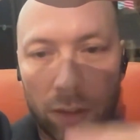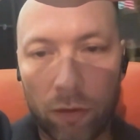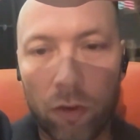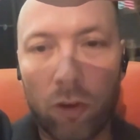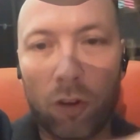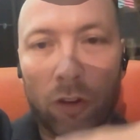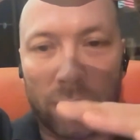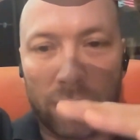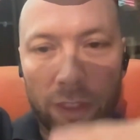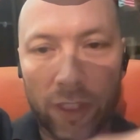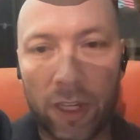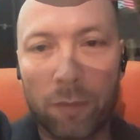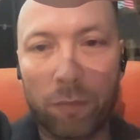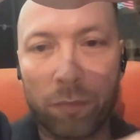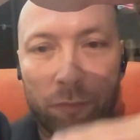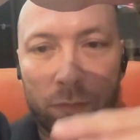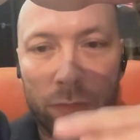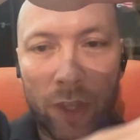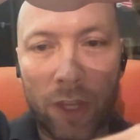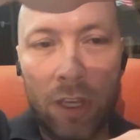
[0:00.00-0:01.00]
all the time.
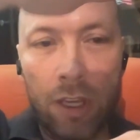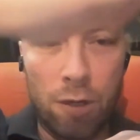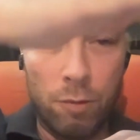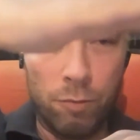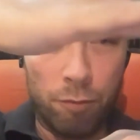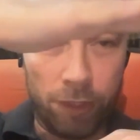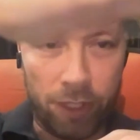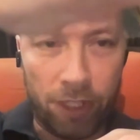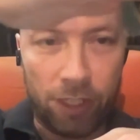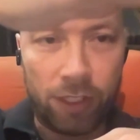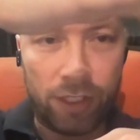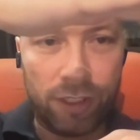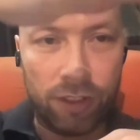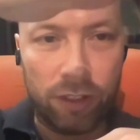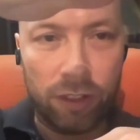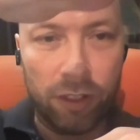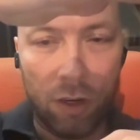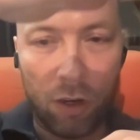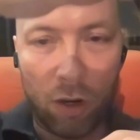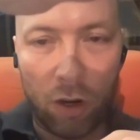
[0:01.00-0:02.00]
But this
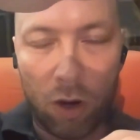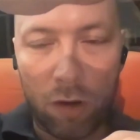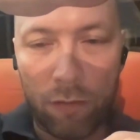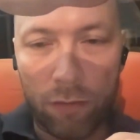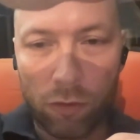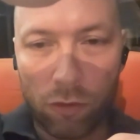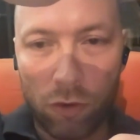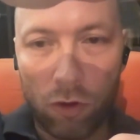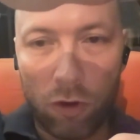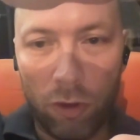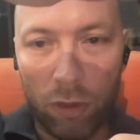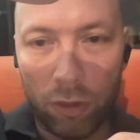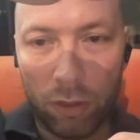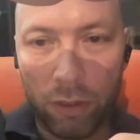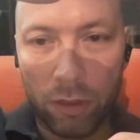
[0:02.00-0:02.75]
overall